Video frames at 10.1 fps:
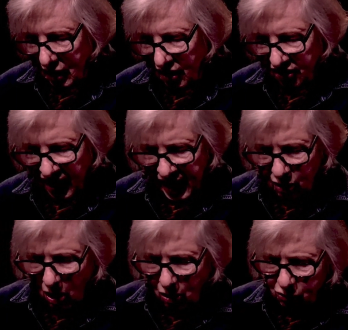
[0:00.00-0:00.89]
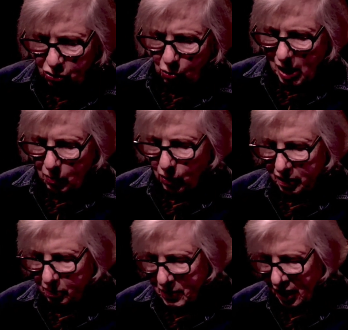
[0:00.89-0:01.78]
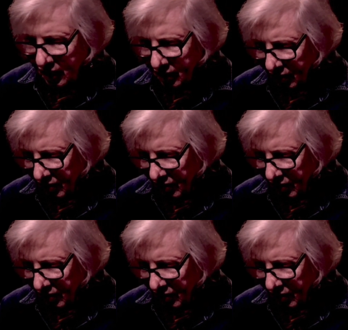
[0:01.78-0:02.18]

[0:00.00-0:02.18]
They won't swim with me.